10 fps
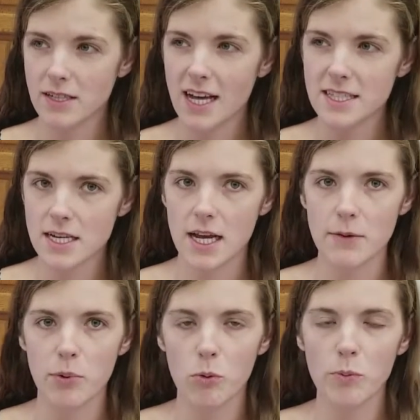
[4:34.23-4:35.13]
not
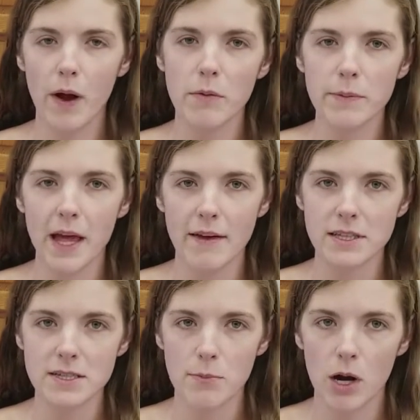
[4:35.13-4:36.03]
tonight, but we'll probably have
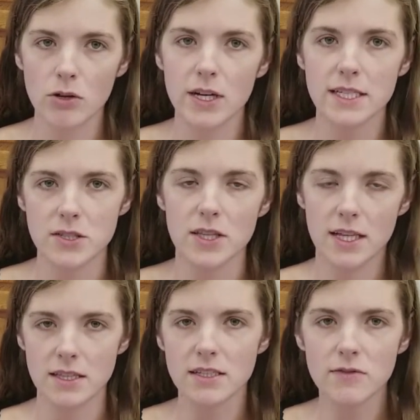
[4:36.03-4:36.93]
it tomorrow night so
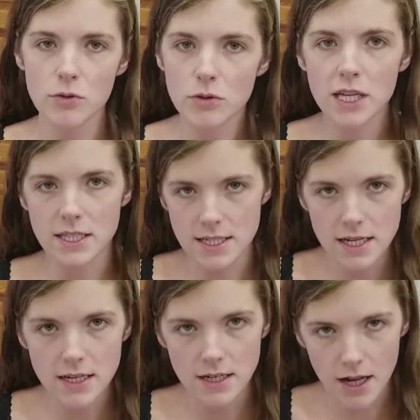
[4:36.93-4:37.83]
that this food gets
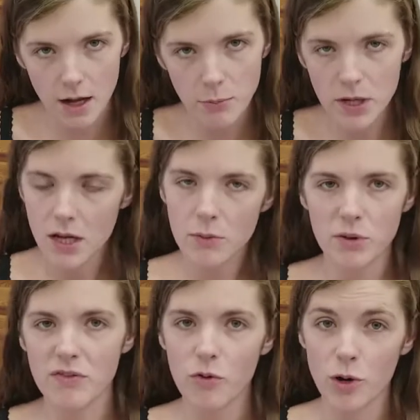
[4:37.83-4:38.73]
eaten up
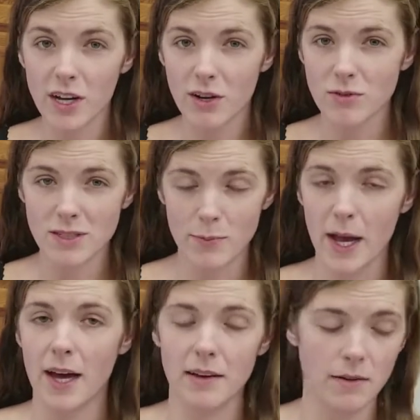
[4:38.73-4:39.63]
before it goes
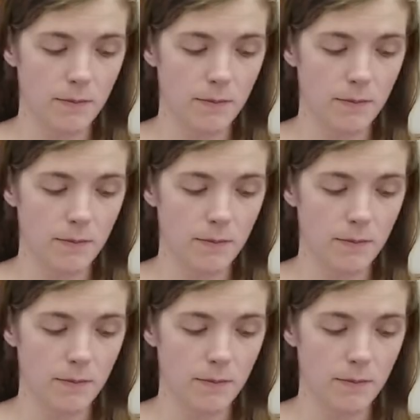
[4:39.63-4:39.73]
bad.